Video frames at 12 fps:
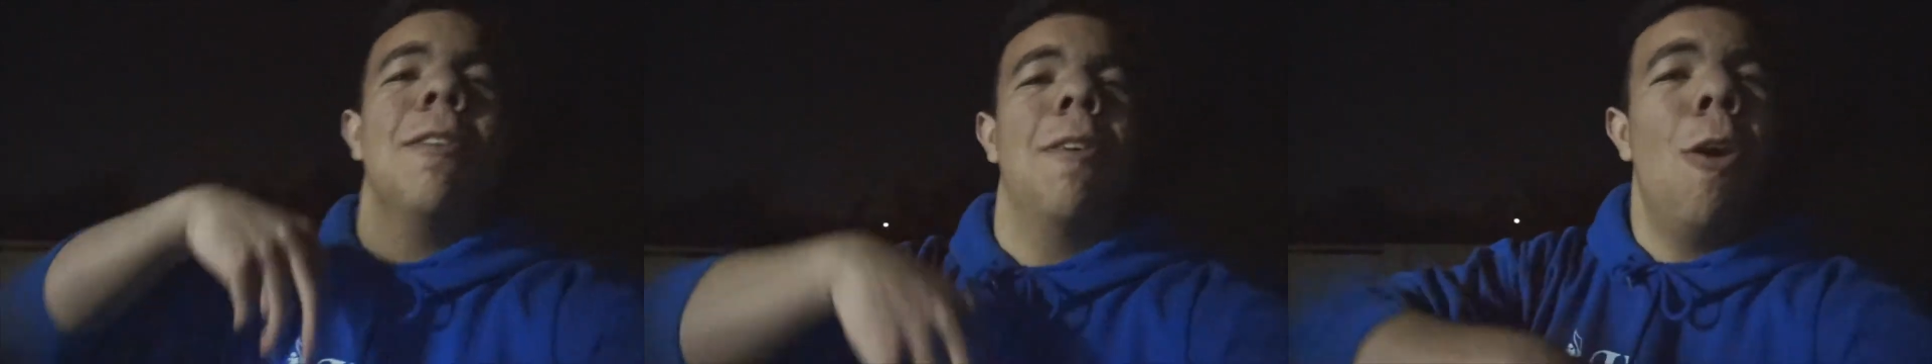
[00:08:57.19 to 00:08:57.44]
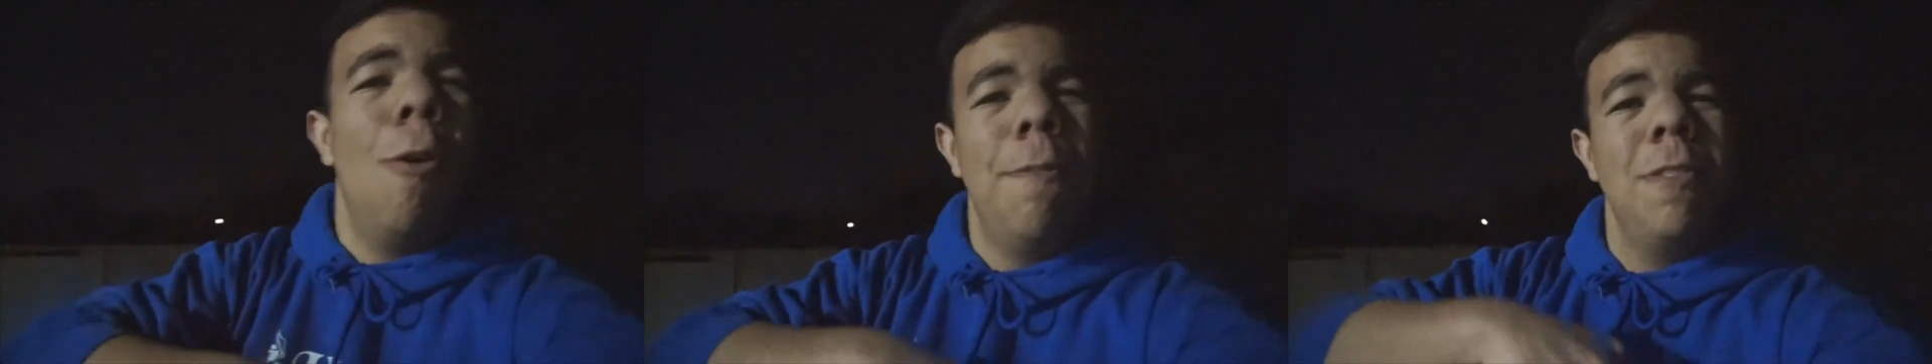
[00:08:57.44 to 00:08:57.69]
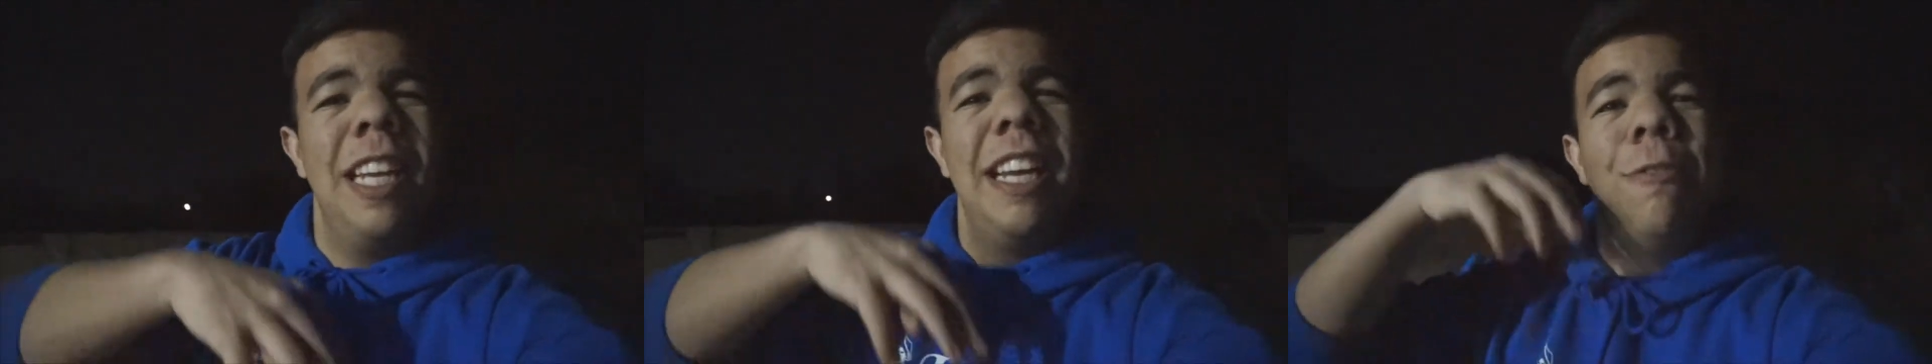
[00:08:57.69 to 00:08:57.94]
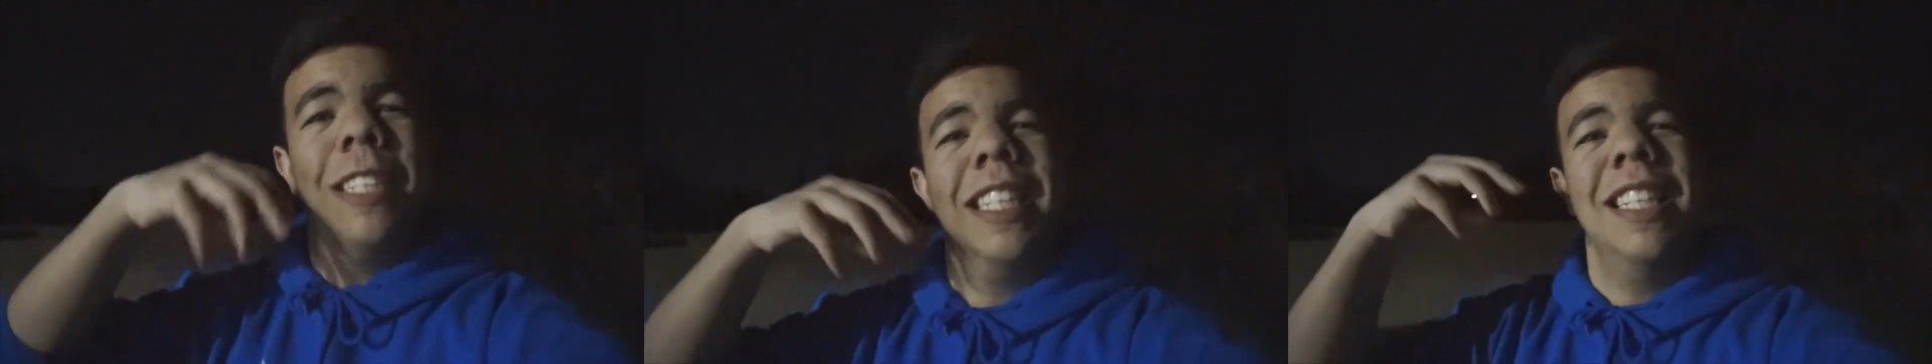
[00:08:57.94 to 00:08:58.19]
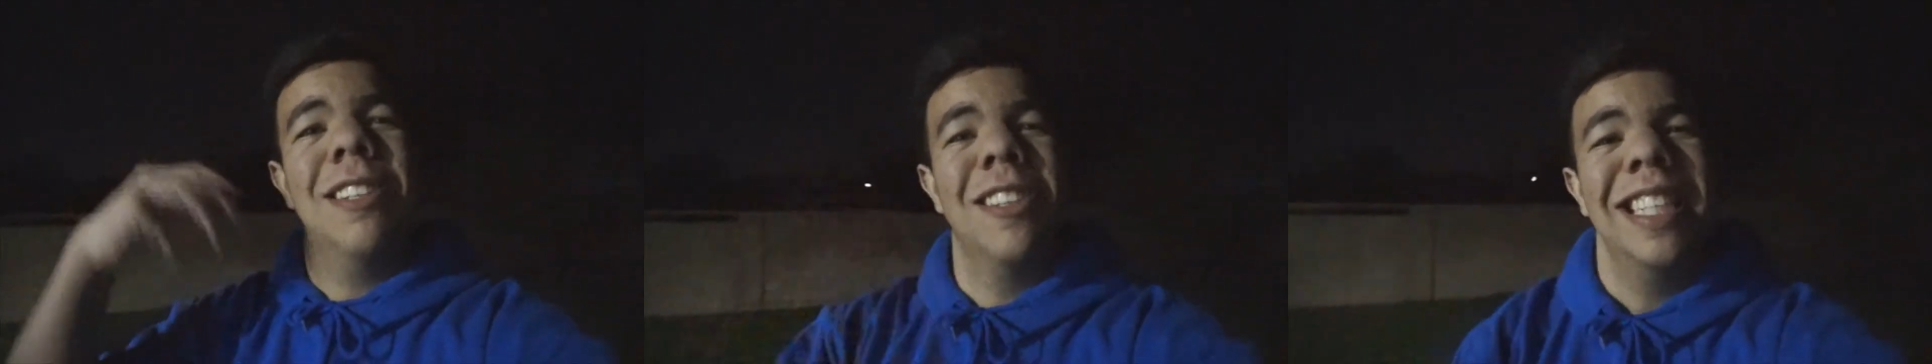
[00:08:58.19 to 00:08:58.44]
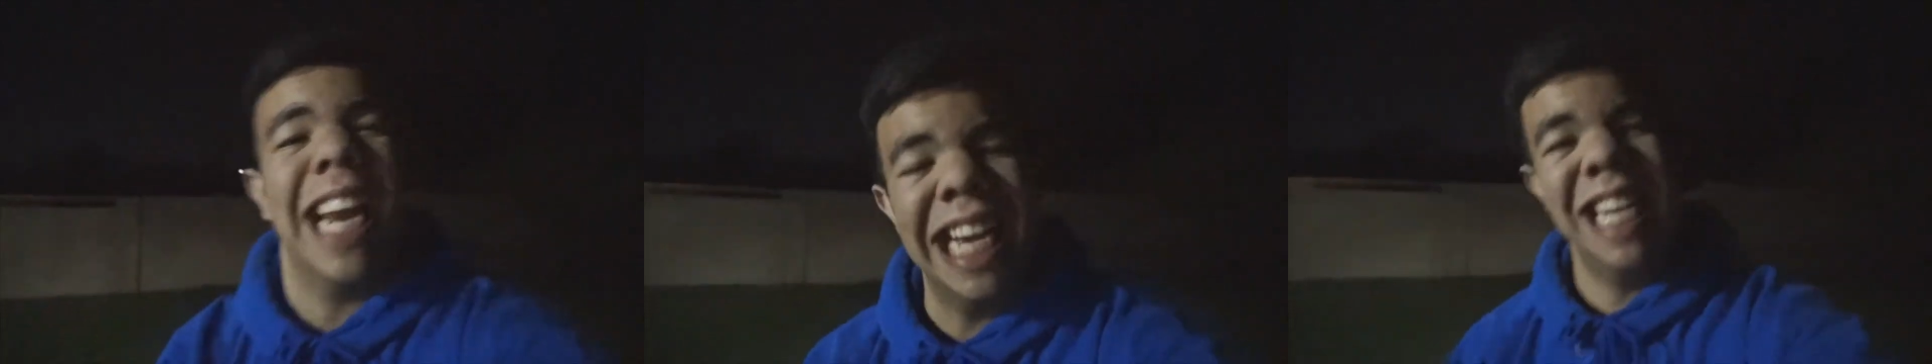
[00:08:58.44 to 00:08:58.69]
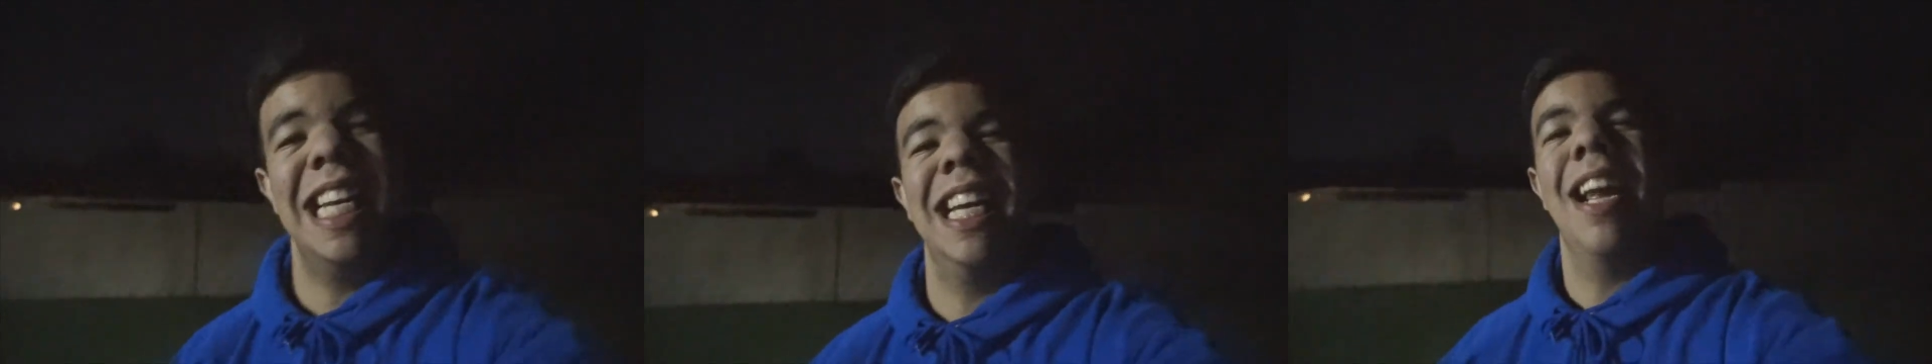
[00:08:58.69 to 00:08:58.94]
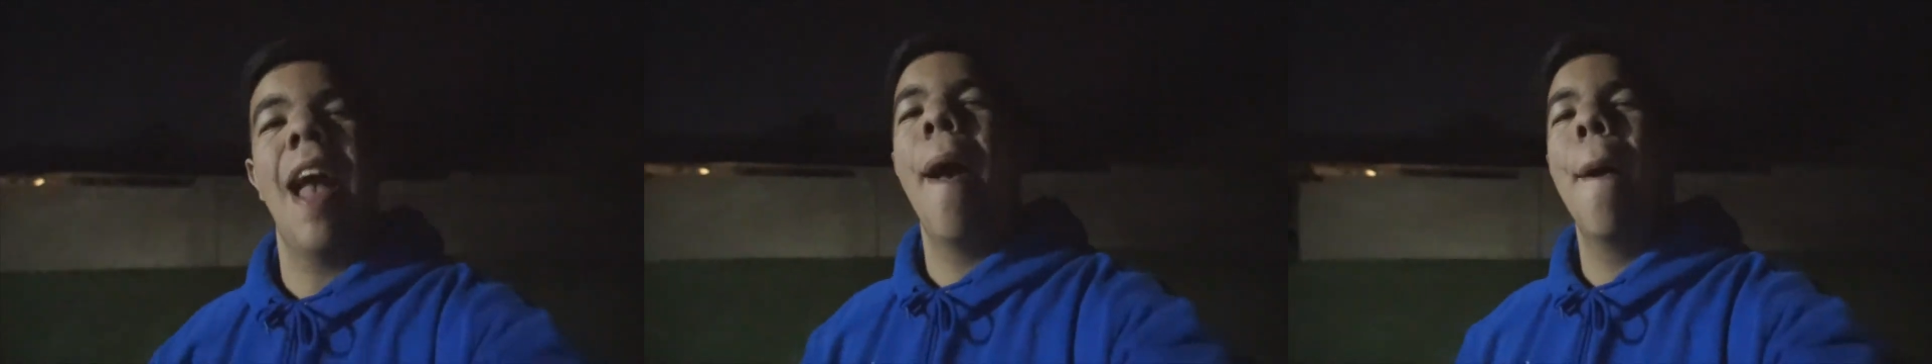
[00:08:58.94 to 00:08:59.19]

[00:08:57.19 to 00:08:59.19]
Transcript: or hopefully it was entertaining,